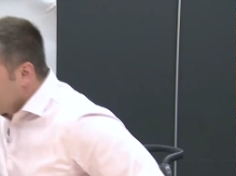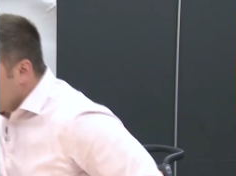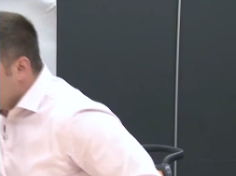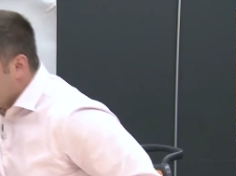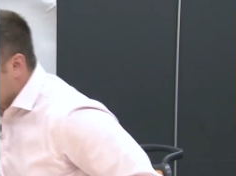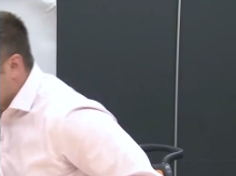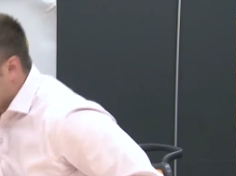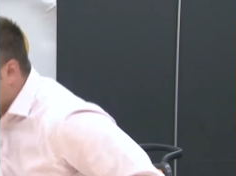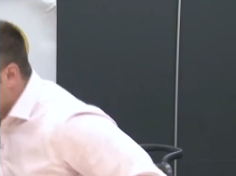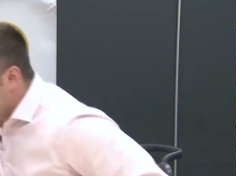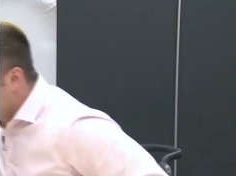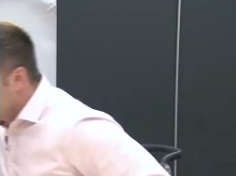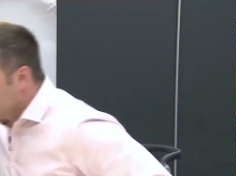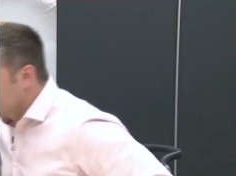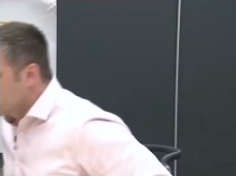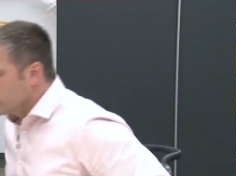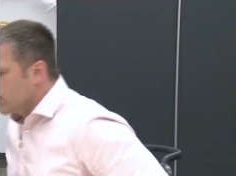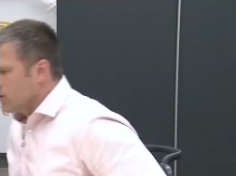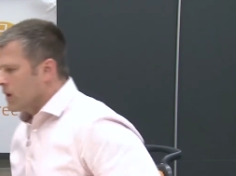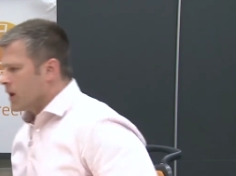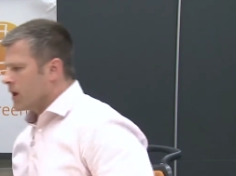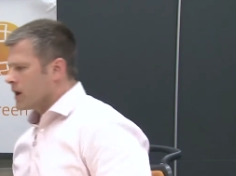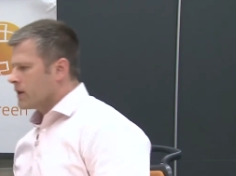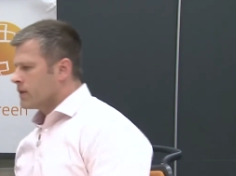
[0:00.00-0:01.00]
Yeah, I think
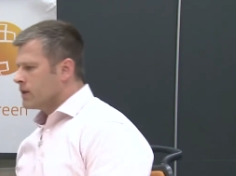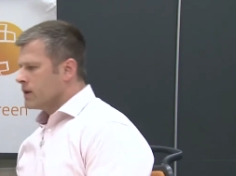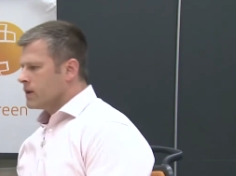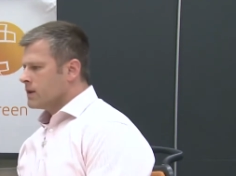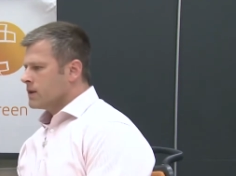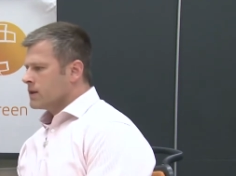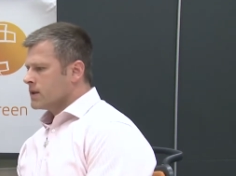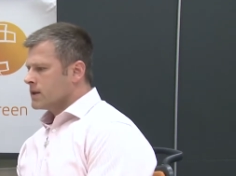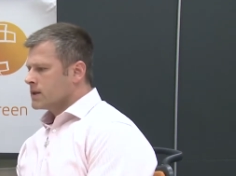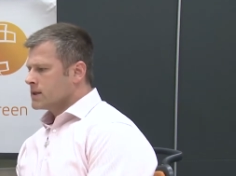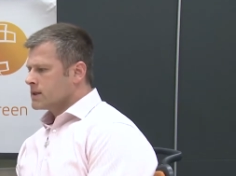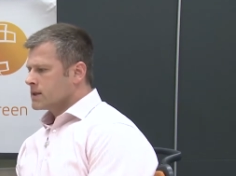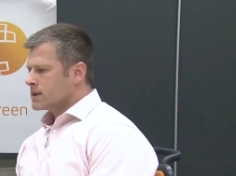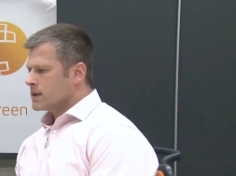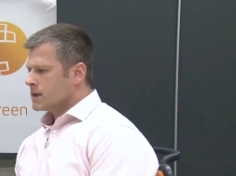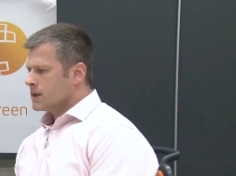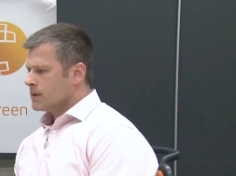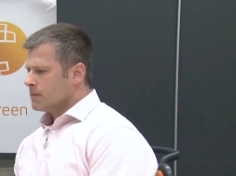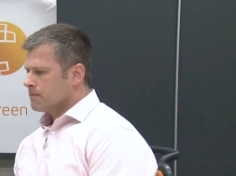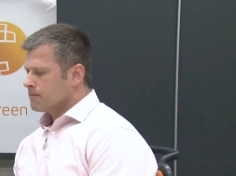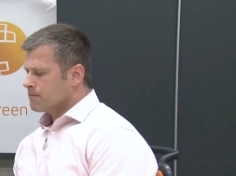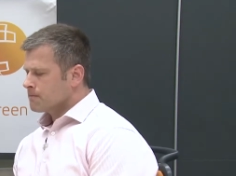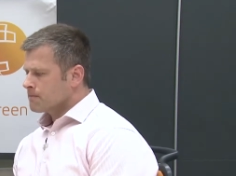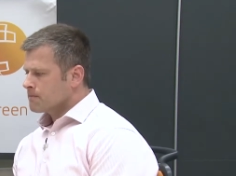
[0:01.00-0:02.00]
so. I think
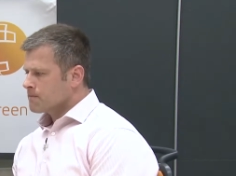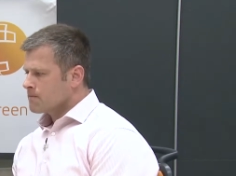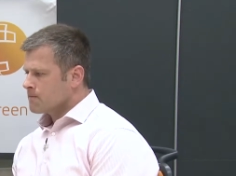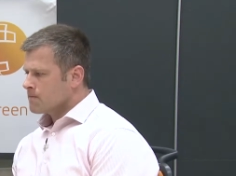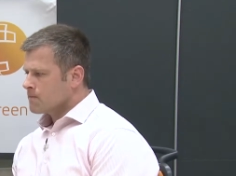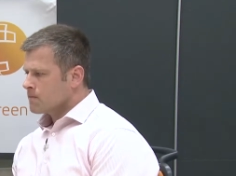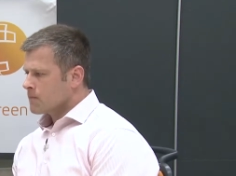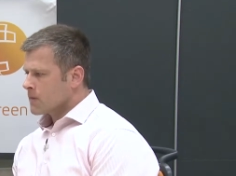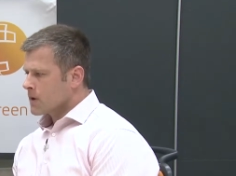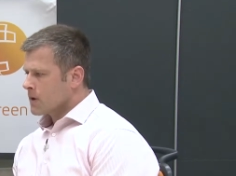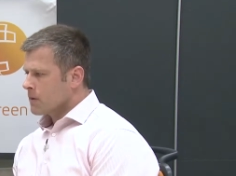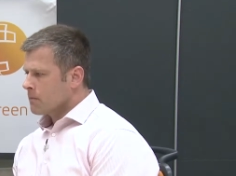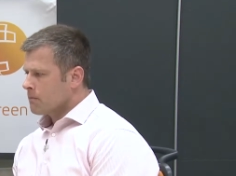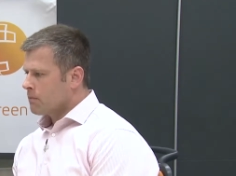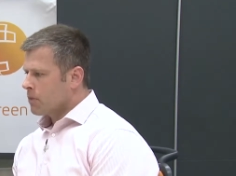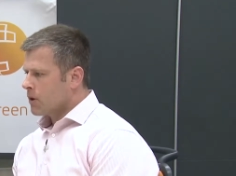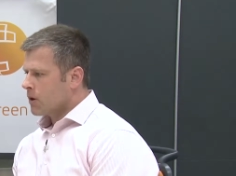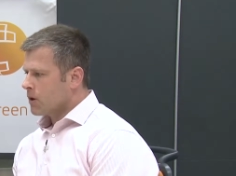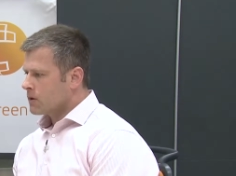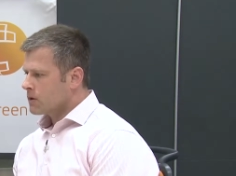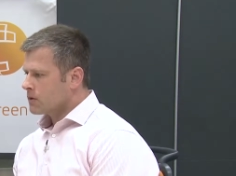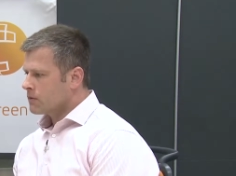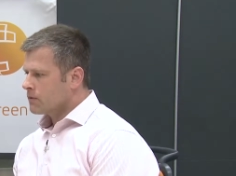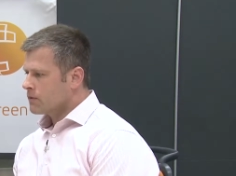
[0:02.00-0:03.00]
that
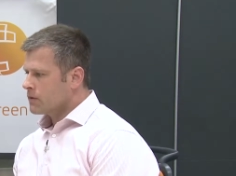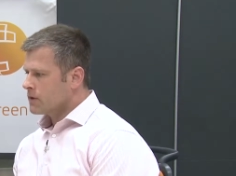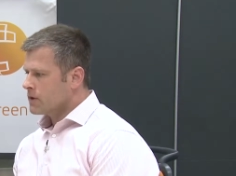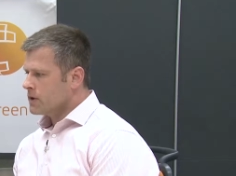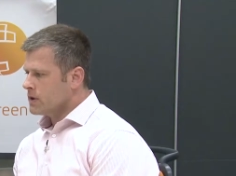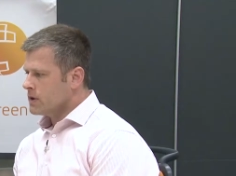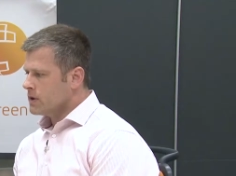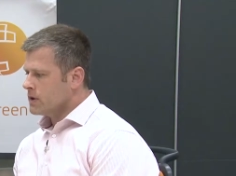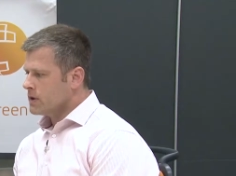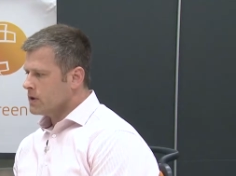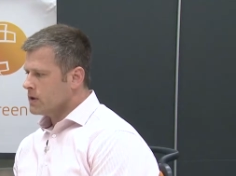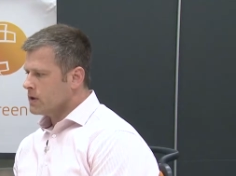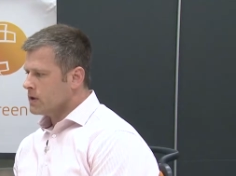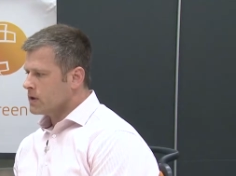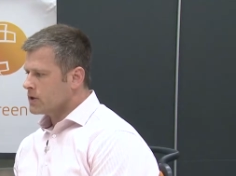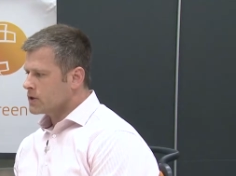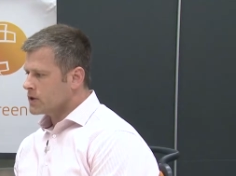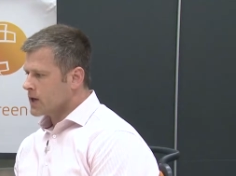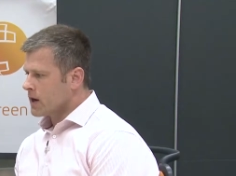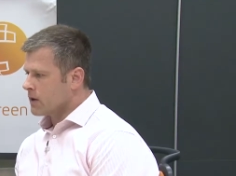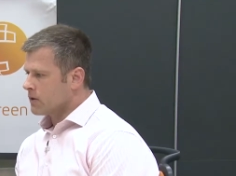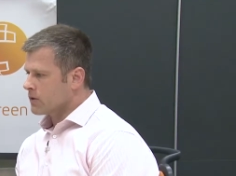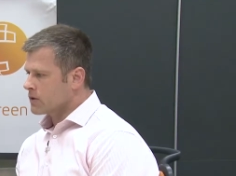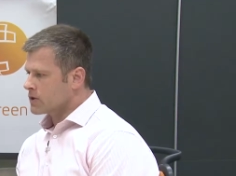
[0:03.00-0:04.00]
part of
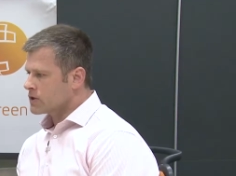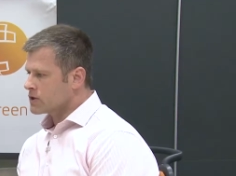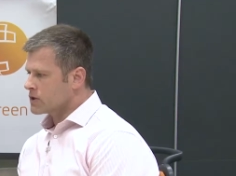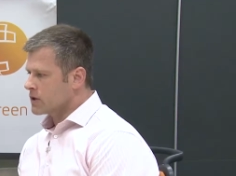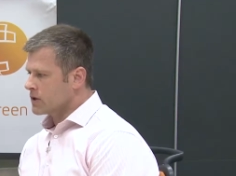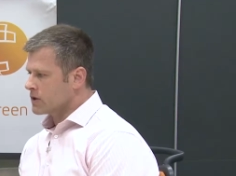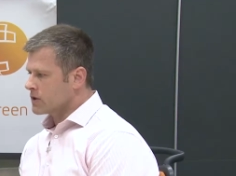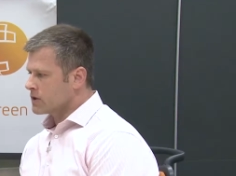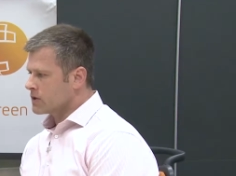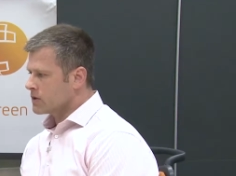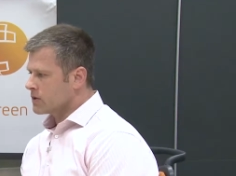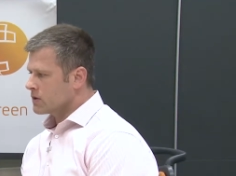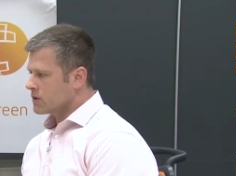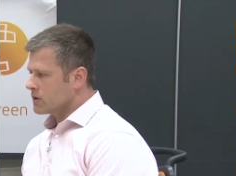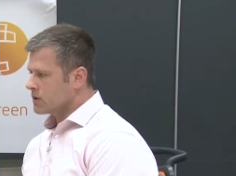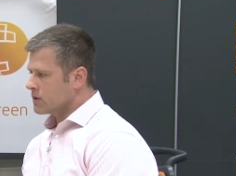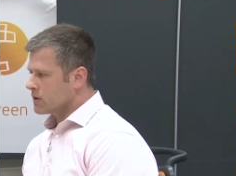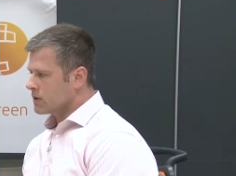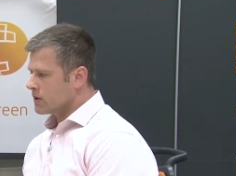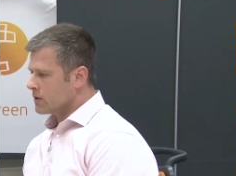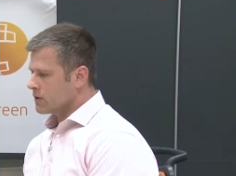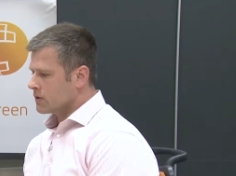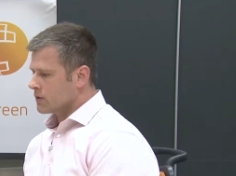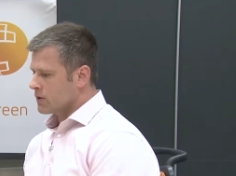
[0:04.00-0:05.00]
the challenge
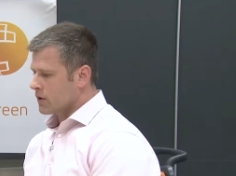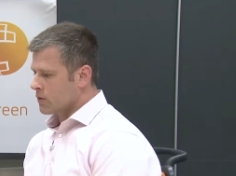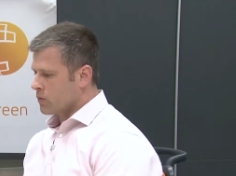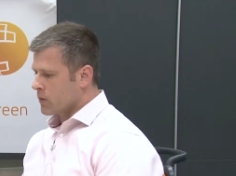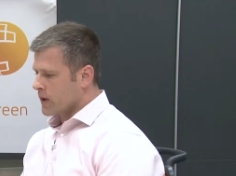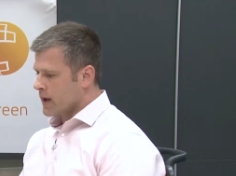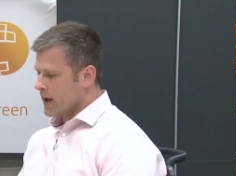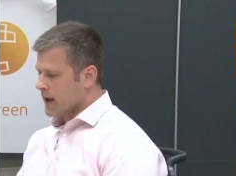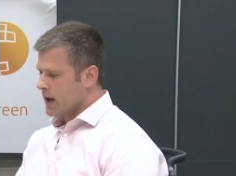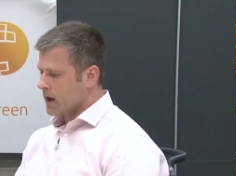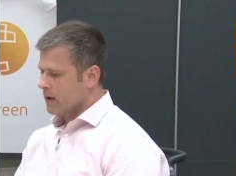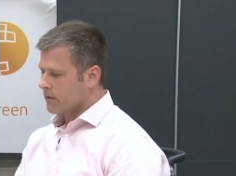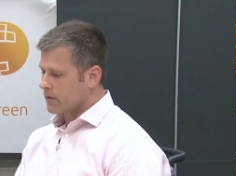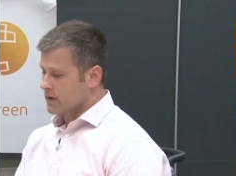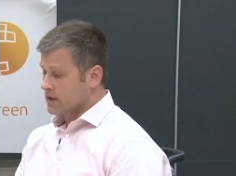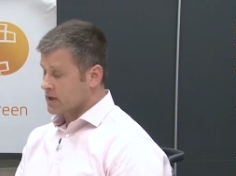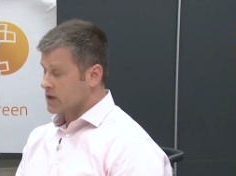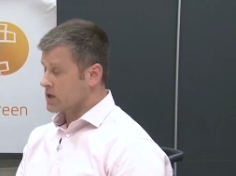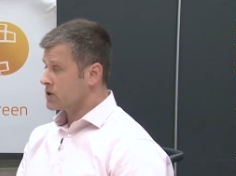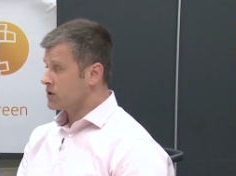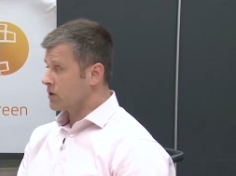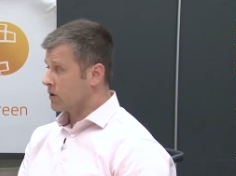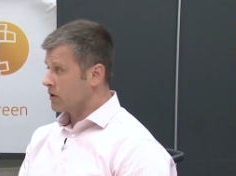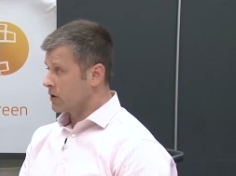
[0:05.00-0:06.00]
that we have
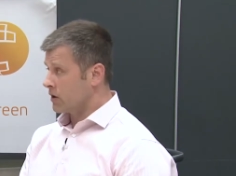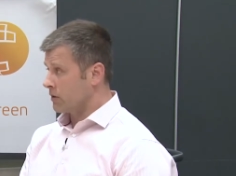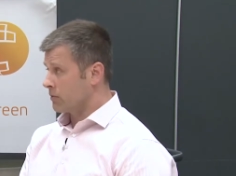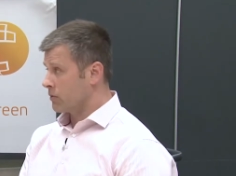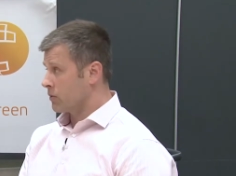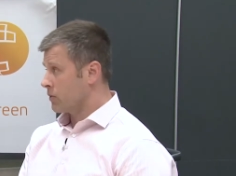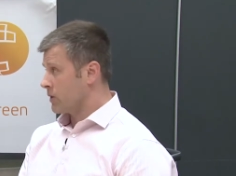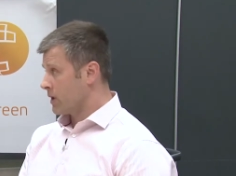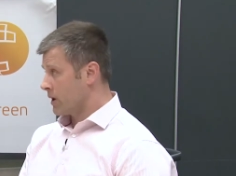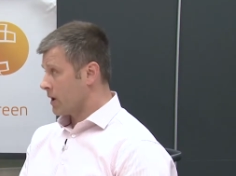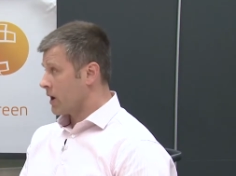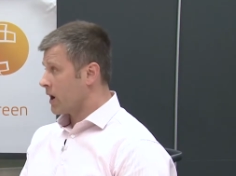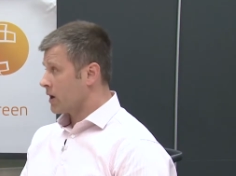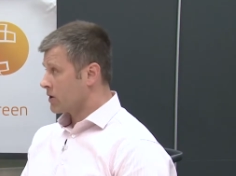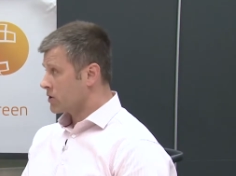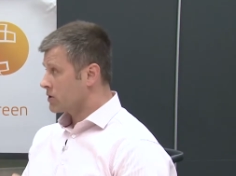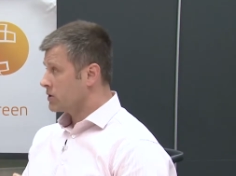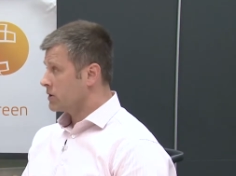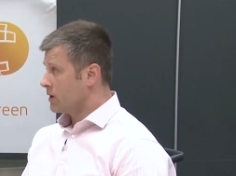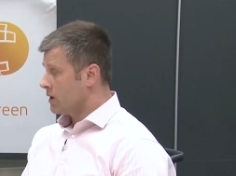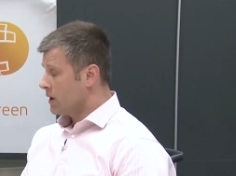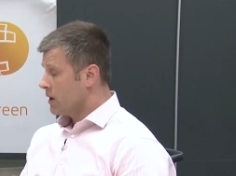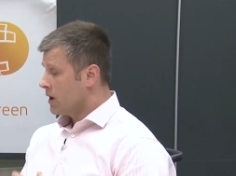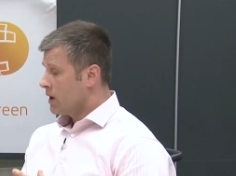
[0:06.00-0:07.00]
as a startup, we
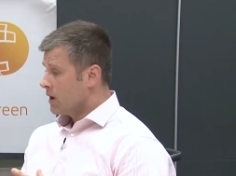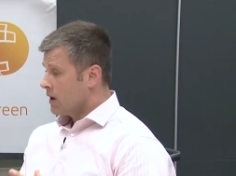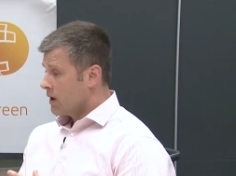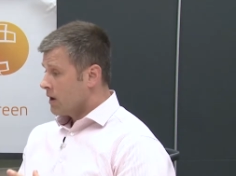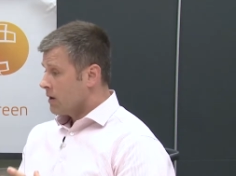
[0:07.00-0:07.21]
actually,